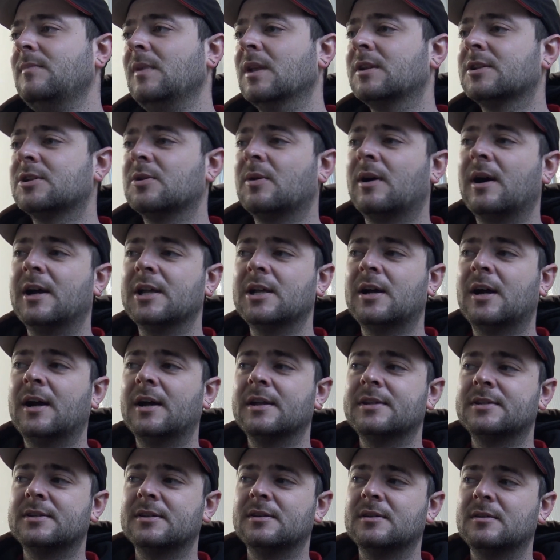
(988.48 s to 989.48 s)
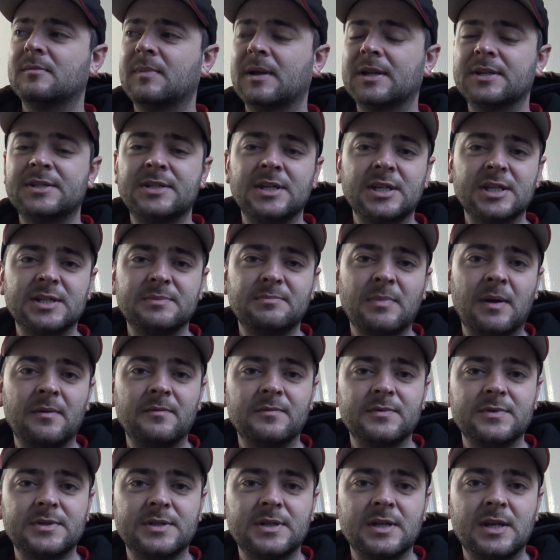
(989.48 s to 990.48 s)
So I had about 6
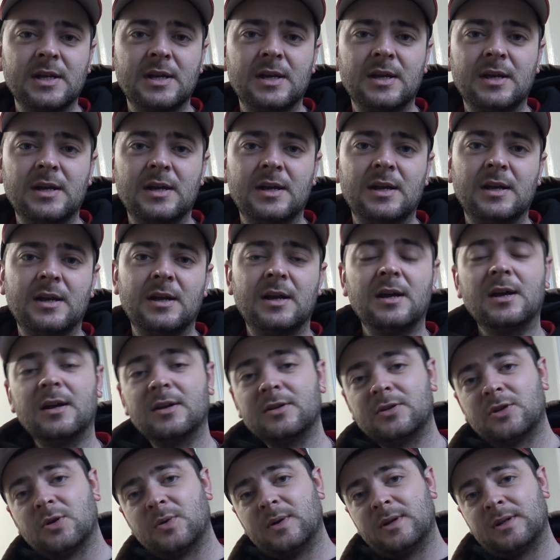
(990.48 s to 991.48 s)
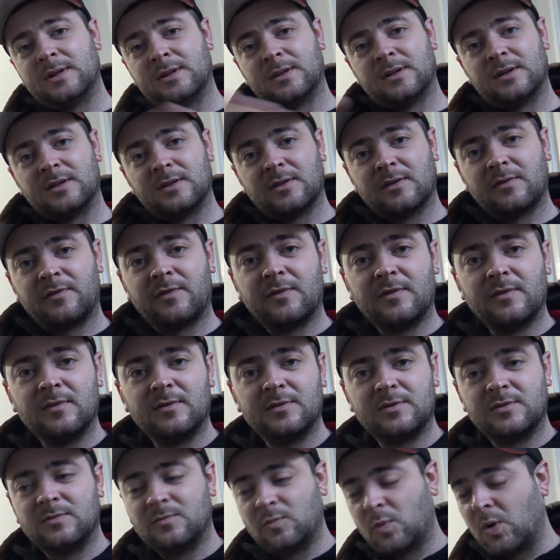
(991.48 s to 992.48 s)
months
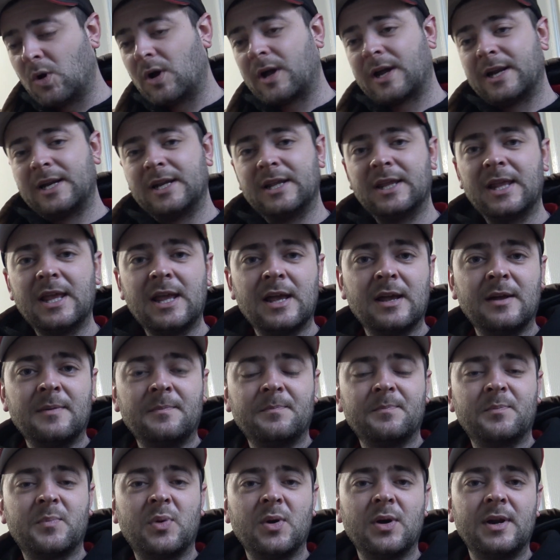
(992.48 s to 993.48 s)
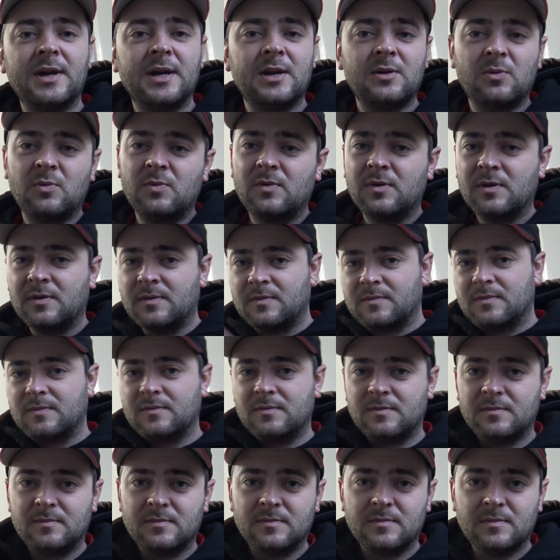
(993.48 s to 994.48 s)
working in there, putting in all the
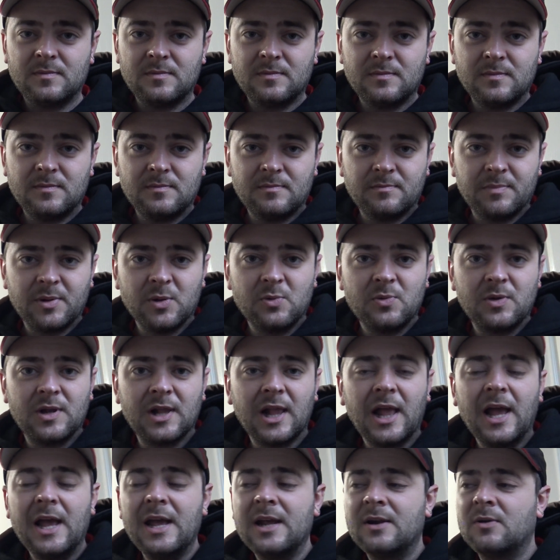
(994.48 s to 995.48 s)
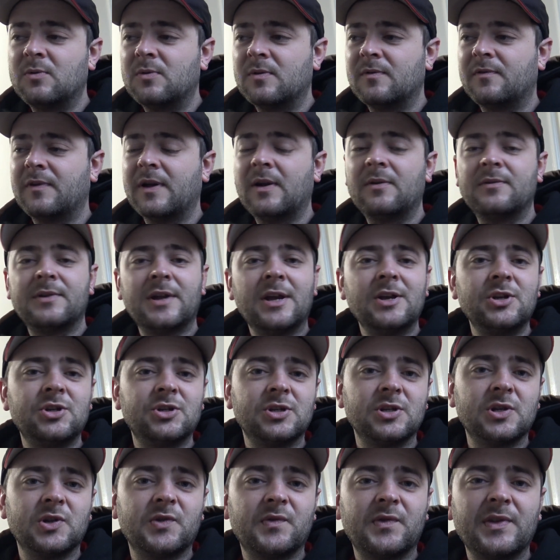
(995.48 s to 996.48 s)
blue clay and all the
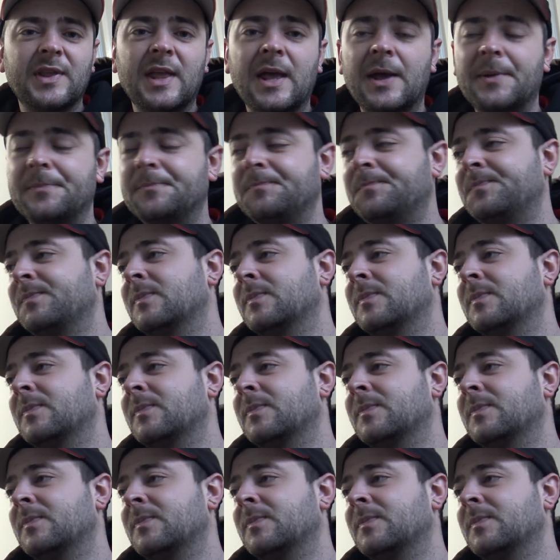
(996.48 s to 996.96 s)
foundations for that.